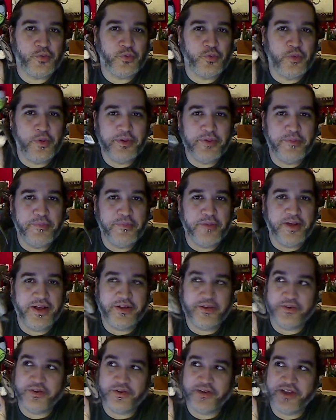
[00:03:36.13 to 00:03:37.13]
whooping
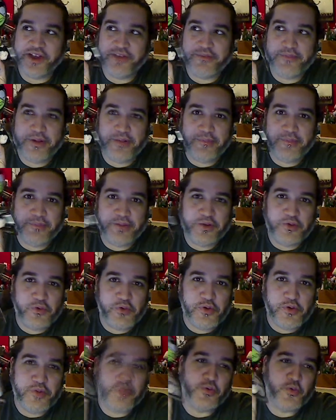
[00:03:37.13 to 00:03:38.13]
butt or getting my butt
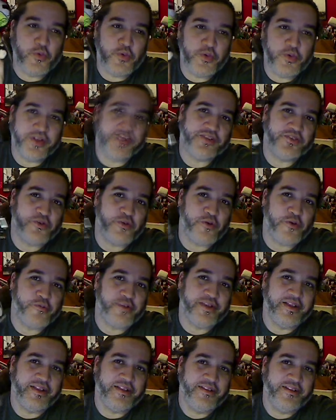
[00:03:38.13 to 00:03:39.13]
whooped with
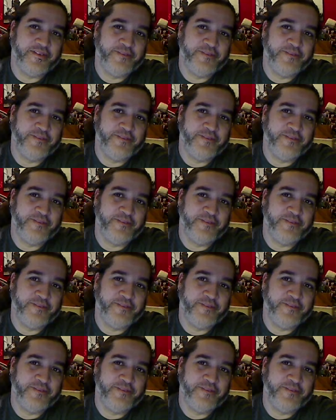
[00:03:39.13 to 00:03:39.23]
Scorpion,